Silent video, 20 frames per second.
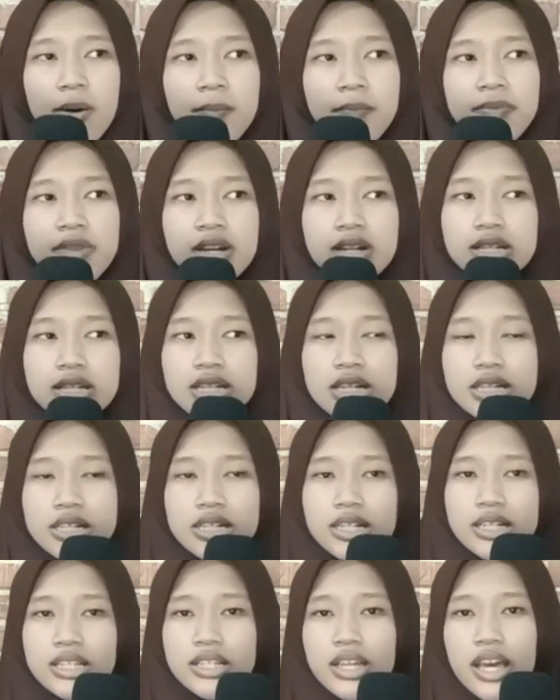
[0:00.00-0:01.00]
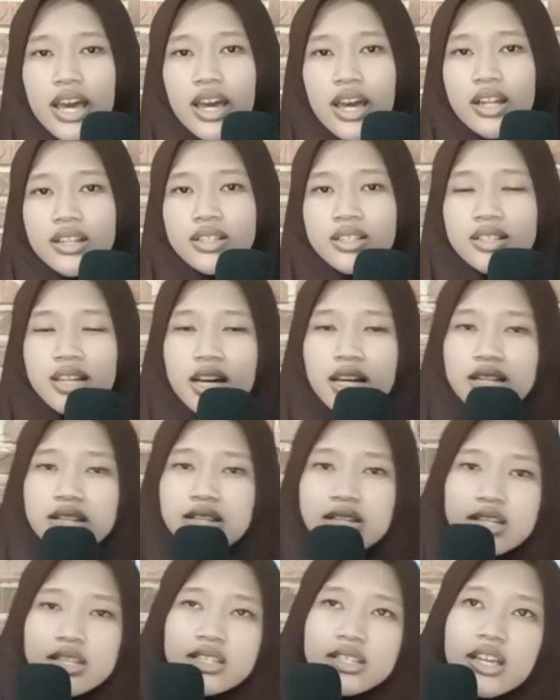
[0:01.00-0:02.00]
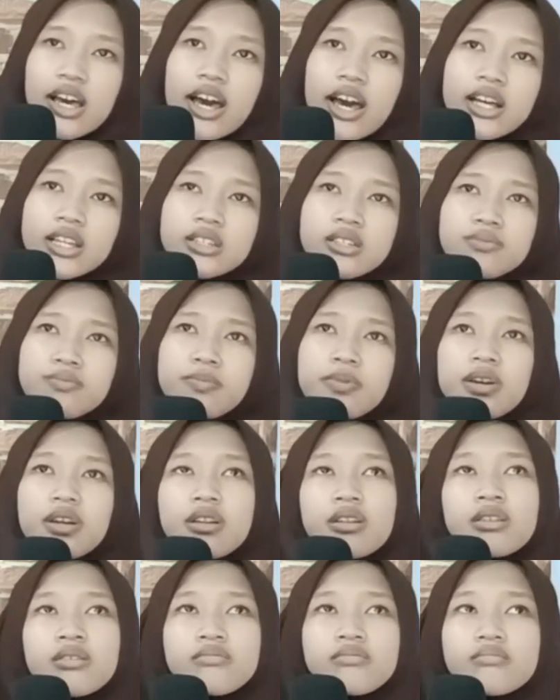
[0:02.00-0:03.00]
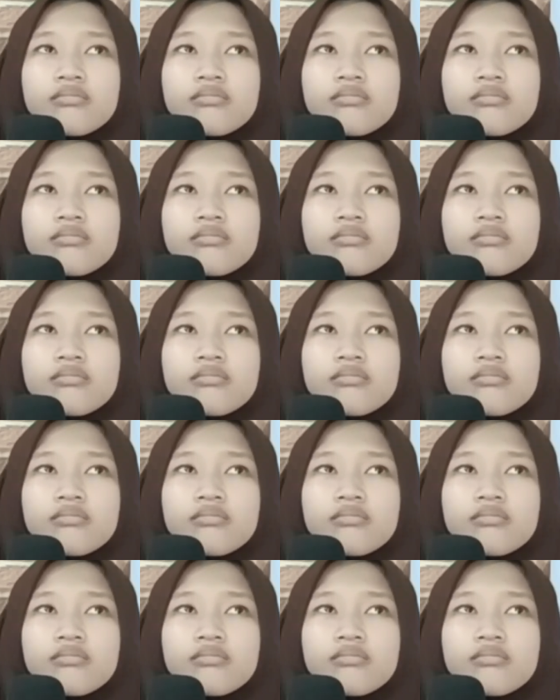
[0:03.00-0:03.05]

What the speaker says: researchers and scientists has been